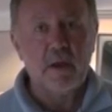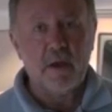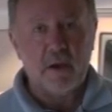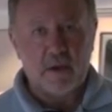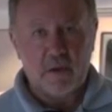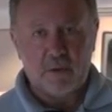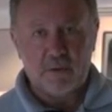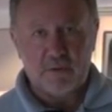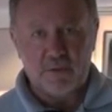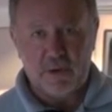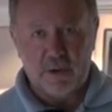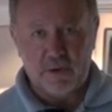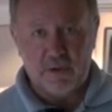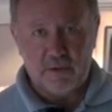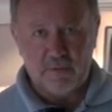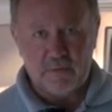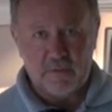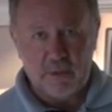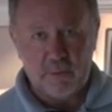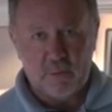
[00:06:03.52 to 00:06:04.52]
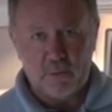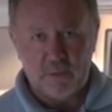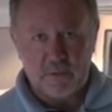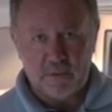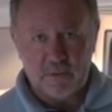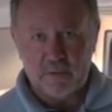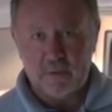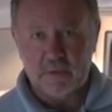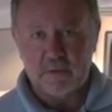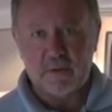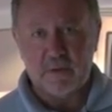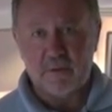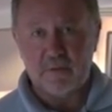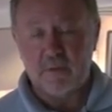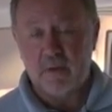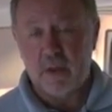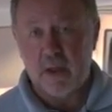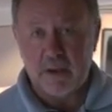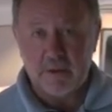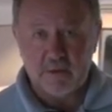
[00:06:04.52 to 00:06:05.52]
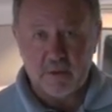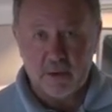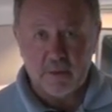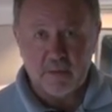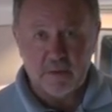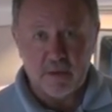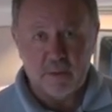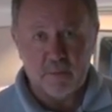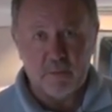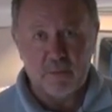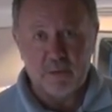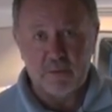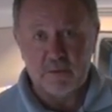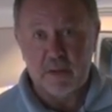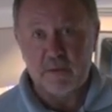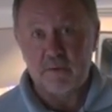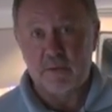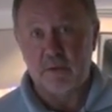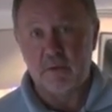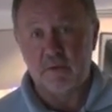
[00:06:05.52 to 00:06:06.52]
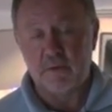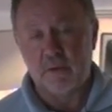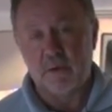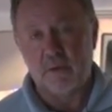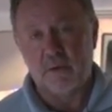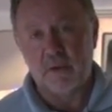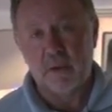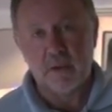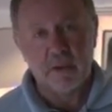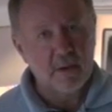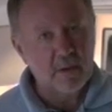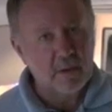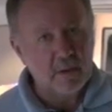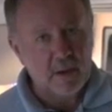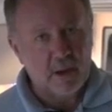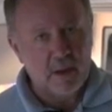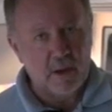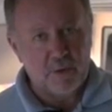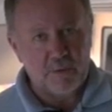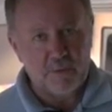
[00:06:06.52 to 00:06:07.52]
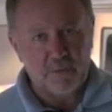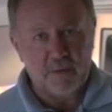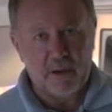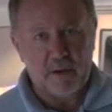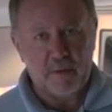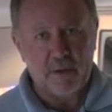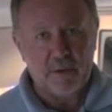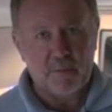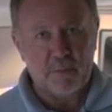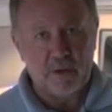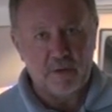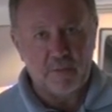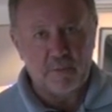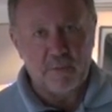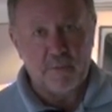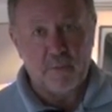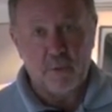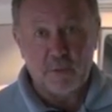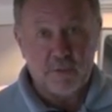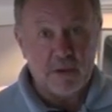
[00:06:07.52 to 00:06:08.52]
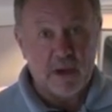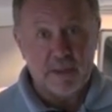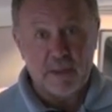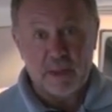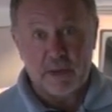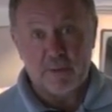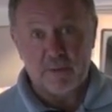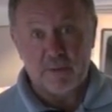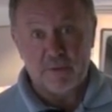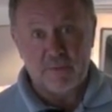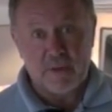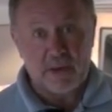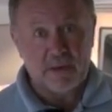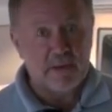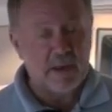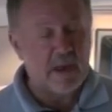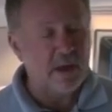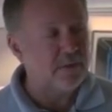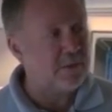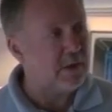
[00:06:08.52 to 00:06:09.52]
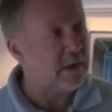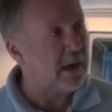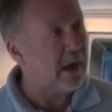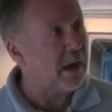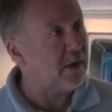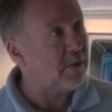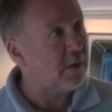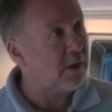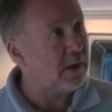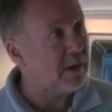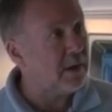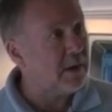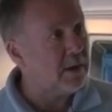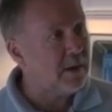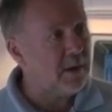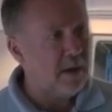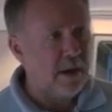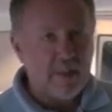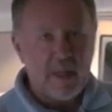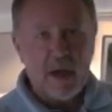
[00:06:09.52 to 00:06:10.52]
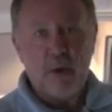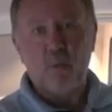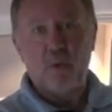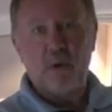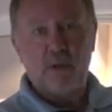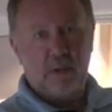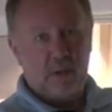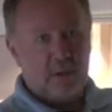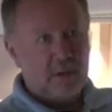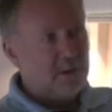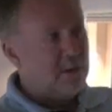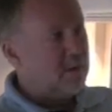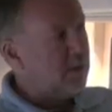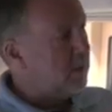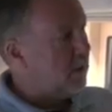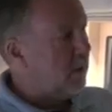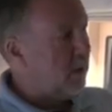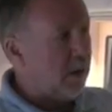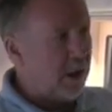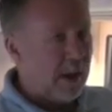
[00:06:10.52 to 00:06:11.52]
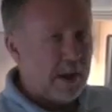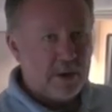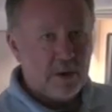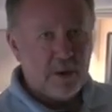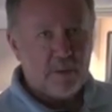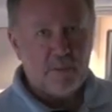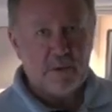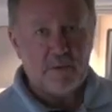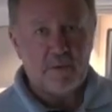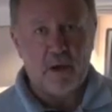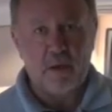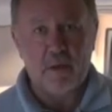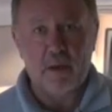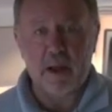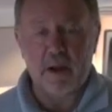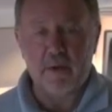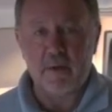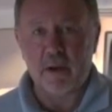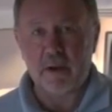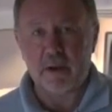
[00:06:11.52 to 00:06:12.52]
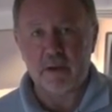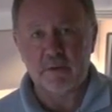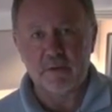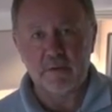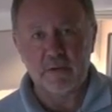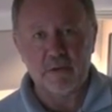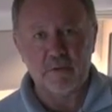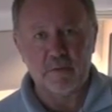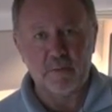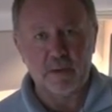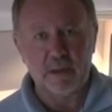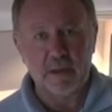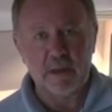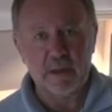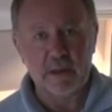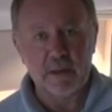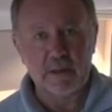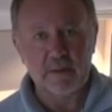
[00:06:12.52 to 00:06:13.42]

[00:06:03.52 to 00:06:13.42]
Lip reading: an alternative timber, which is a sort of light oak timber, which they've used on a lot of their other boats before, which I think looks fantastic actually, and that will lighten up this whole area considerably.